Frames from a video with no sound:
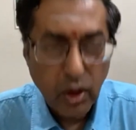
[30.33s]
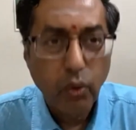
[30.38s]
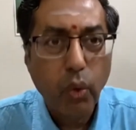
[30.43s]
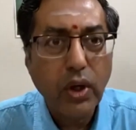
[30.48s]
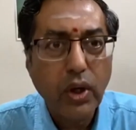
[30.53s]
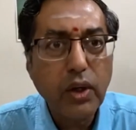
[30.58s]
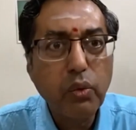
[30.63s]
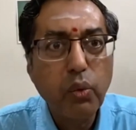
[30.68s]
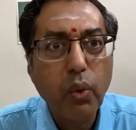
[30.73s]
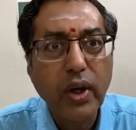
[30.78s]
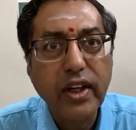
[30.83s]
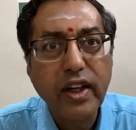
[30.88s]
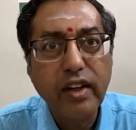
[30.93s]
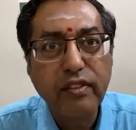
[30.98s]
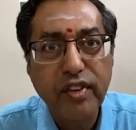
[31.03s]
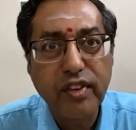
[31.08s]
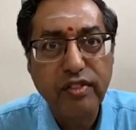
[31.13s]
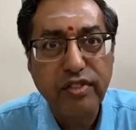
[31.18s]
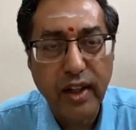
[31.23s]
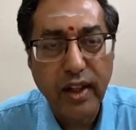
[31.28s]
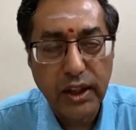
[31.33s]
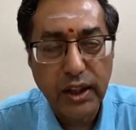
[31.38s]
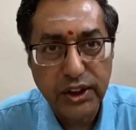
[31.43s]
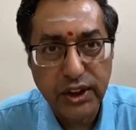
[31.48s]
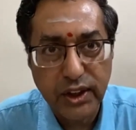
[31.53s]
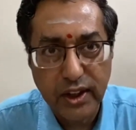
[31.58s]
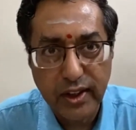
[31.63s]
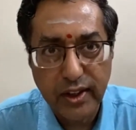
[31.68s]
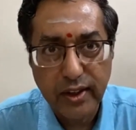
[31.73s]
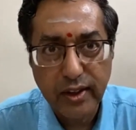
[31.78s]
What a wonderful
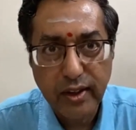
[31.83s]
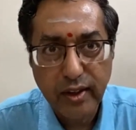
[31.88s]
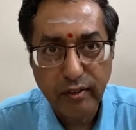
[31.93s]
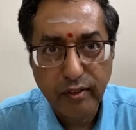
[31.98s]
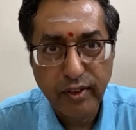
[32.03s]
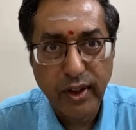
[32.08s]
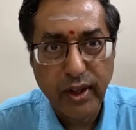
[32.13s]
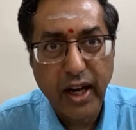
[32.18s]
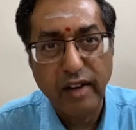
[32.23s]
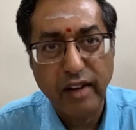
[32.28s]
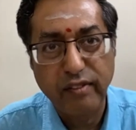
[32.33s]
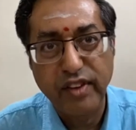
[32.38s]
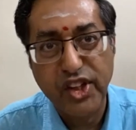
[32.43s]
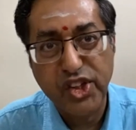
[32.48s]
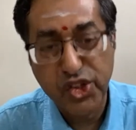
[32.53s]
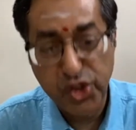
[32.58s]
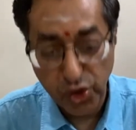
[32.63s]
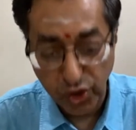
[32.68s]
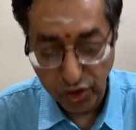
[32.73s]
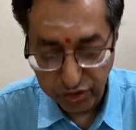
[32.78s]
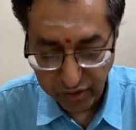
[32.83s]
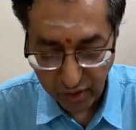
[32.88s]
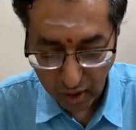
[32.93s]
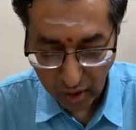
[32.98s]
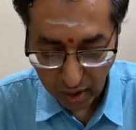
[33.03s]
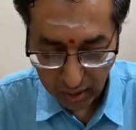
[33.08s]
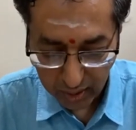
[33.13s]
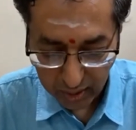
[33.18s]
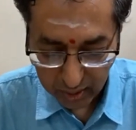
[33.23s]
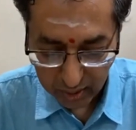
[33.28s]
function we are having so
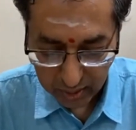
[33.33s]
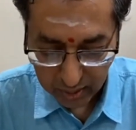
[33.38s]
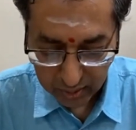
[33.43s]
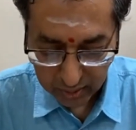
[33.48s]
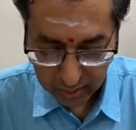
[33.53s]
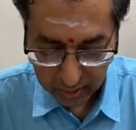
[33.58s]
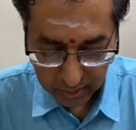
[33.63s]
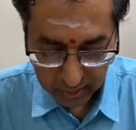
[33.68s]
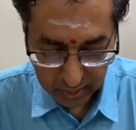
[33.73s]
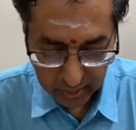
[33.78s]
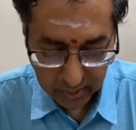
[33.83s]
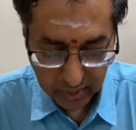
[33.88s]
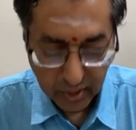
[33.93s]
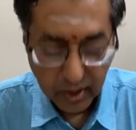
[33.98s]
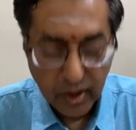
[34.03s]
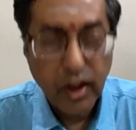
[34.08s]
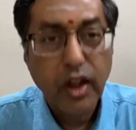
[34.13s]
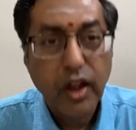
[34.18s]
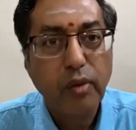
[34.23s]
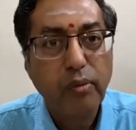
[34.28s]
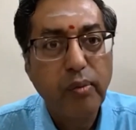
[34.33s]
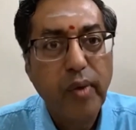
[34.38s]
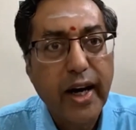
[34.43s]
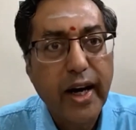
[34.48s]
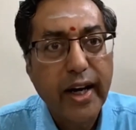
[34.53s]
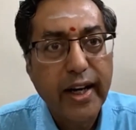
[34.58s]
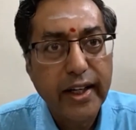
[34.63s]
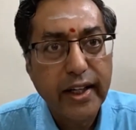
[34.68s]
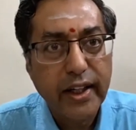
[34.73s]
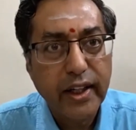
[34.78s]
far.
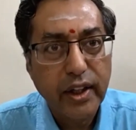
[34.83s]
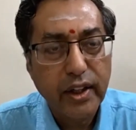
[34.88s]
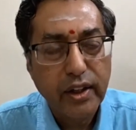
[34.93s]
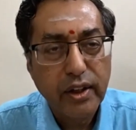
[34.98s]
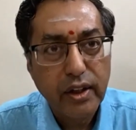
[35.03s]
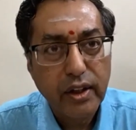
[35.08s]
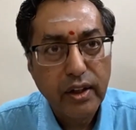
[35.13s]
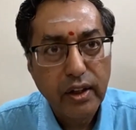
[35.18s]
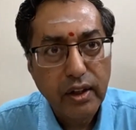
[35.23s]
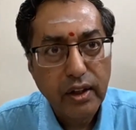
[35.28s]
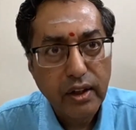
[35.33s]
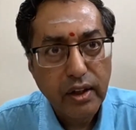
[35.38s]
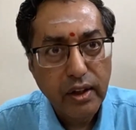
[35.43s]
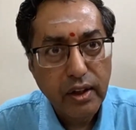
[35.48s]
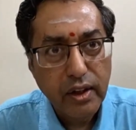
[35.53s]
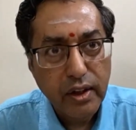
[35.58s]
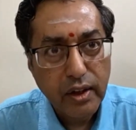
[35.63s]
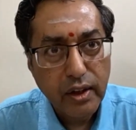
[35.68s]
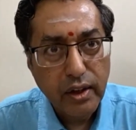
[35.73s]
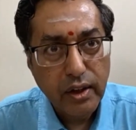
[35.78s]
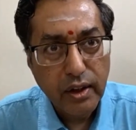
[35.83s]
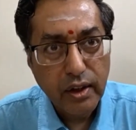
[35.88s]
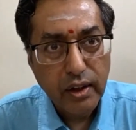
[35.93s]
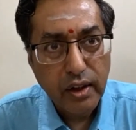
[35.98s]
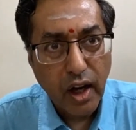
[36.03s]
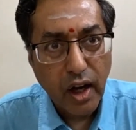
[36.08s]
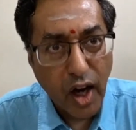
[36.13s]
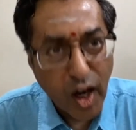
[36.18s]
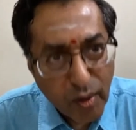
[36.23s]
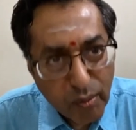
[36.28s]
My
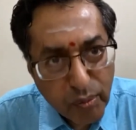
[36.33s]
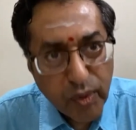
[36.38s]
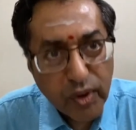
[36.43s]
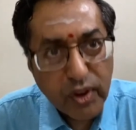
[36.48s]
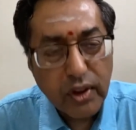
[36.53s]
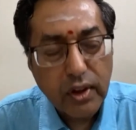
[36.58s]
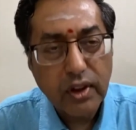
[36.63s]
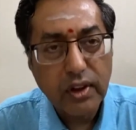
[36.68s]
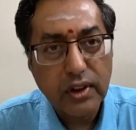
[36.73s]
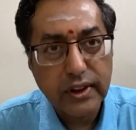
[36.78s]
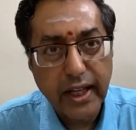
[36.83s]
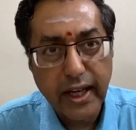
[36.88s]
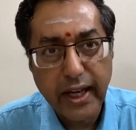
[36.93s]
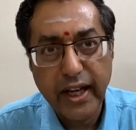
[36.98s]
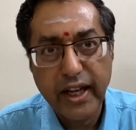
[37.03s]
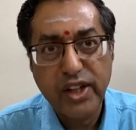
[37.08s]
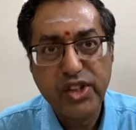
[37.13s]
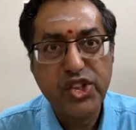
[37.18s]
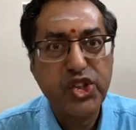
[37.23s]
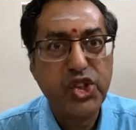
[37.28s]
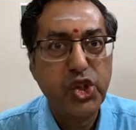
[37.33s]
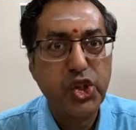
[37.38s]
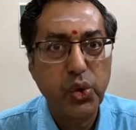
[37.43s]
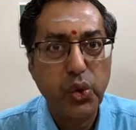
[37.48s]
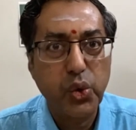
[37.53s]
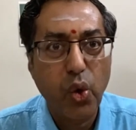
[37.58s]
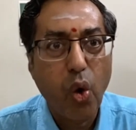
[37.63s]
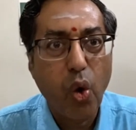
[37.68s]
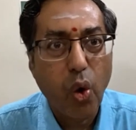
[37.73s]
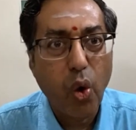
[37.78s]
humble thanks
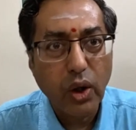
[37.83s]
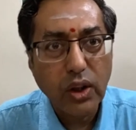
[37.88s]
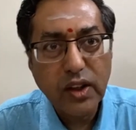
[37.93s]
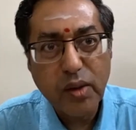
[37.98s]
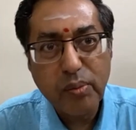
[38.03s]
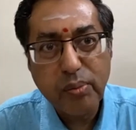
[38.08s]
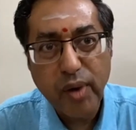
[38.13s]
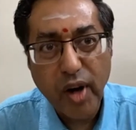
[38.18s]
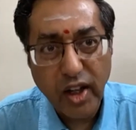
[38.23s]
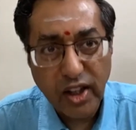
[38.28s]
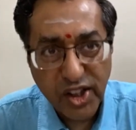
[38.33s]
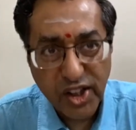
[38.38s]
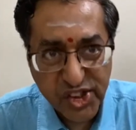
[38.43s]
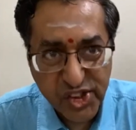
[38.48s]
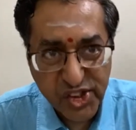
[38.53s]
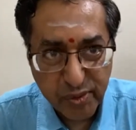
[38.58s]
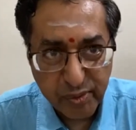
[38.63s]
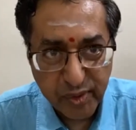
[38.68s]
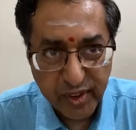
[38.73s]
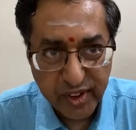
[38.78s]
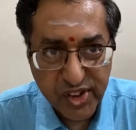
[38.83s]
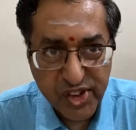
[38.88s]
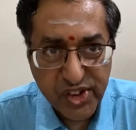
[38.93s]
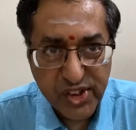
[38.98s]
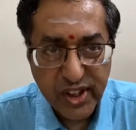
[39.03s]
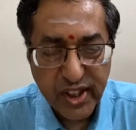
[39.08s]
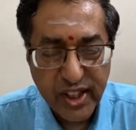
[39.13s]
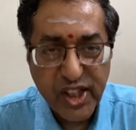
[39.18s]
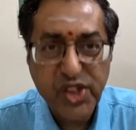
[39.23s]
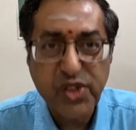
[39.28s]
to all the
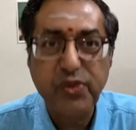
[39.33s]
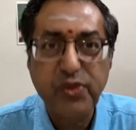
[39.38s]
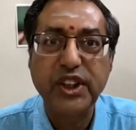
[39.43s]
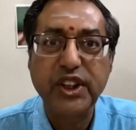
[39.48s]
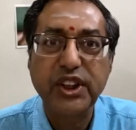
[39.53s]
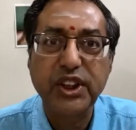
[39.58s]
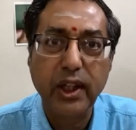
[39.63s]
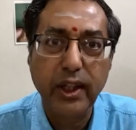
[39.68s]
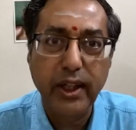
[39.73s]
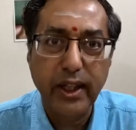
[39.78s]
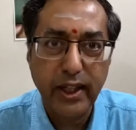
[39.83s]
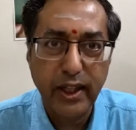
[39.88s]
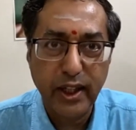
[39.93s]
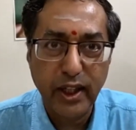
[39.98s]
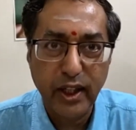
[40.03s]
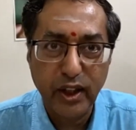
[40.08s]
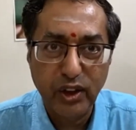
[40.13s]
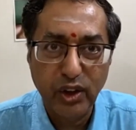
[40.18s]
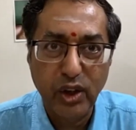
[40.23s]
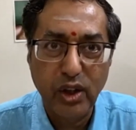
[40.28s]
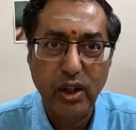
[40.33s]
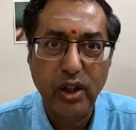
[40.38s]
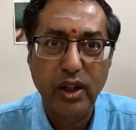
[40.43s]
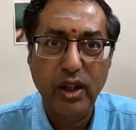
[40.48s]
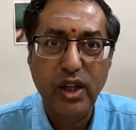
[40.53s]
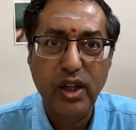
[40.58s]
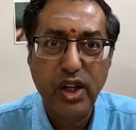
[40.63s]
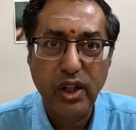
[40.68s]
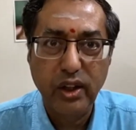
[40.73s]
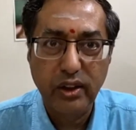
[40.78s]
participants, especially
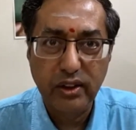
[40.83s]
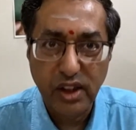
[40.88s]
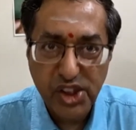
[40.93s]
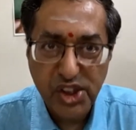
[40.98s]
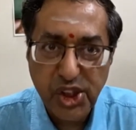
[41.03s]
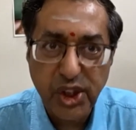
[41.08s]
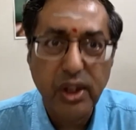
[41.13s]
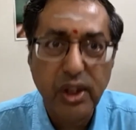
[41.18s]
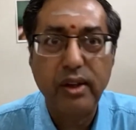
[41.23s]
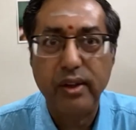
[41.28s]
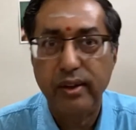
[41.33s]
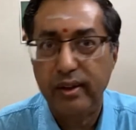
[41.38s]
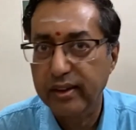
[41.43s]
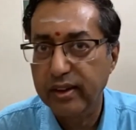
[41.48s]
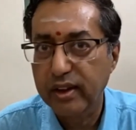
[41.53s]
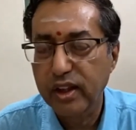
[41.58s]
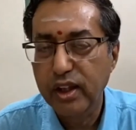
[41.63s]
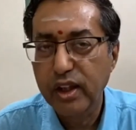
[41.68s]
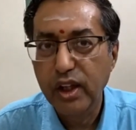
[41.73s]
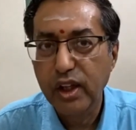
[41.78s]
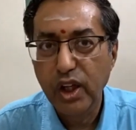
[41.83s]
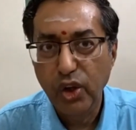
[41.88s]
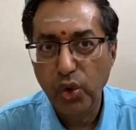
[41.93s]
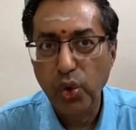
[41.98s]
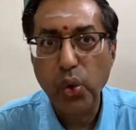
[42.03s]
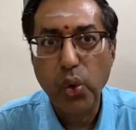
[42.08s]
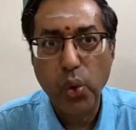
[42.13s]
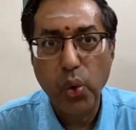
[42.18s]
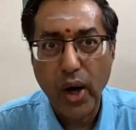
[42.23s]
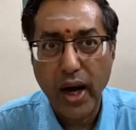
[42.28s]
the children
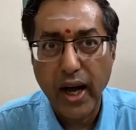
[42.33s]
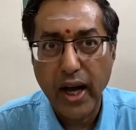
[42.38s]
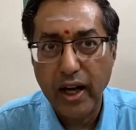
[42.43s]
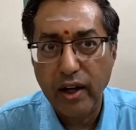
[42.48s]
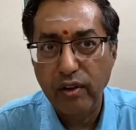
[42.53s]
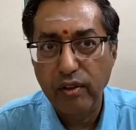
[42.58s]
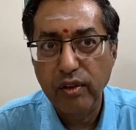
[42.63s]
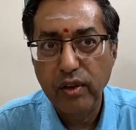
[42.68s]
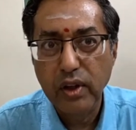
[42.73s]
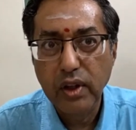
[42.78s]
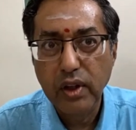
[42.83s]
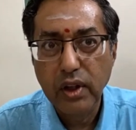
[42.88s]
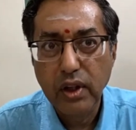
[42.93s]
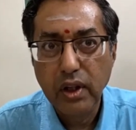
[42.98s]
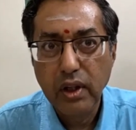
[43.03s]
who have